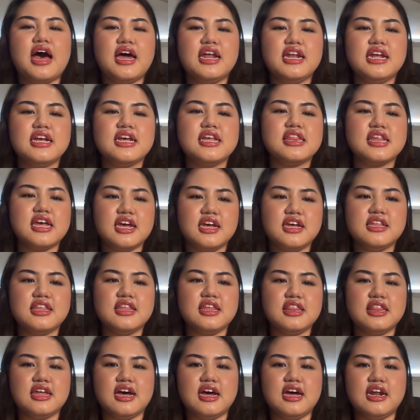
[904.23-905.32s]
adding acai
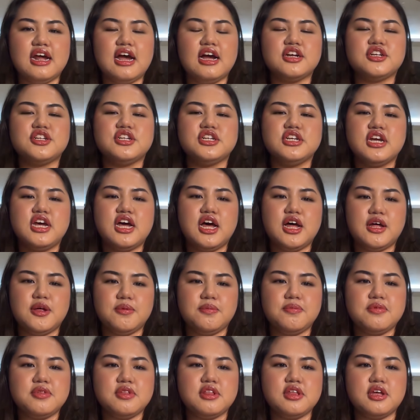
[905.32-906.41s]
to that actually
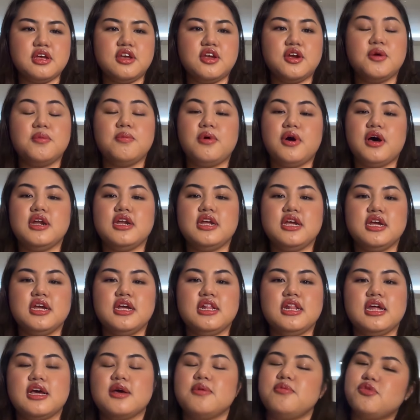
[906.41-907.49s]
helps like your
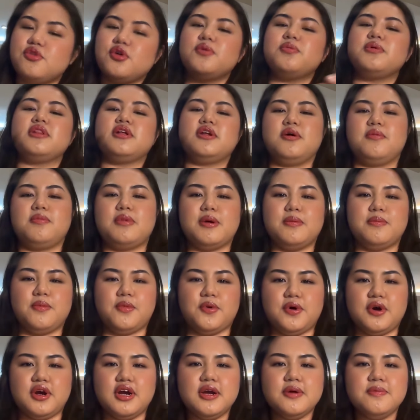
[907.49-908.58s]
body like absorb a little bit
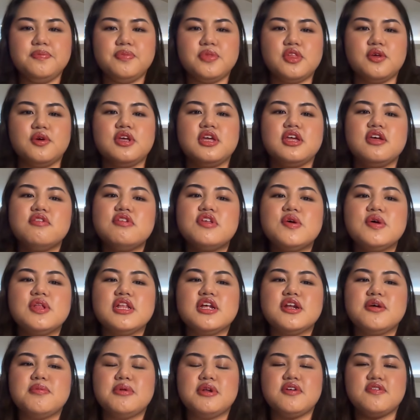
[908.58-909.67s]
more. So it gives you a
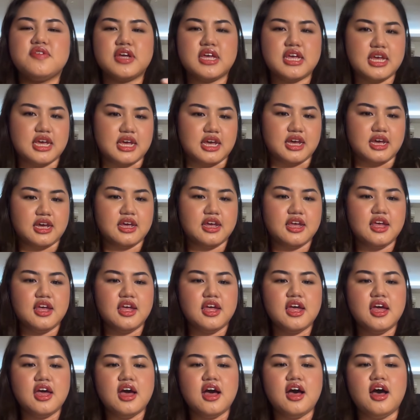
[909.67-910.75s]
little bit of a kick.
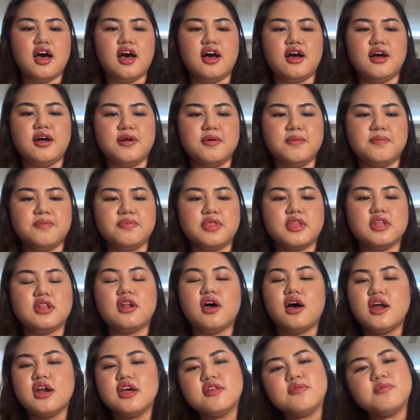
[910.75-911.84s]

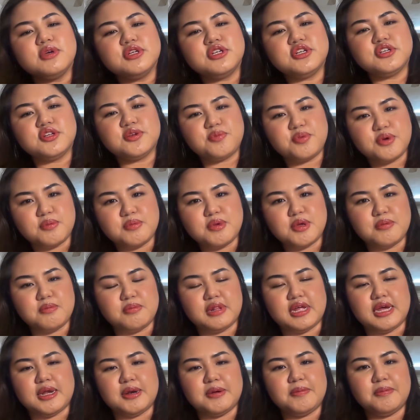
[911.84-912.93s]
Not as much as a premium
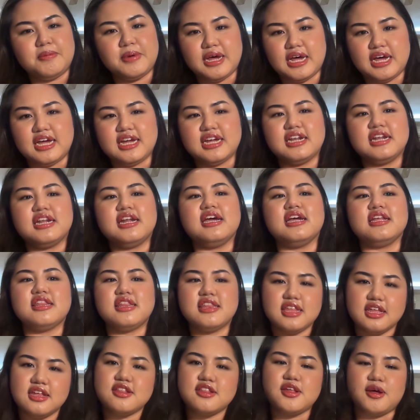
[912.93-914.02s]
blend, but it's
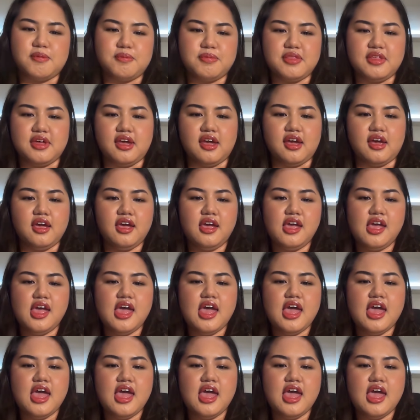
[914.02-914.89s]
still something.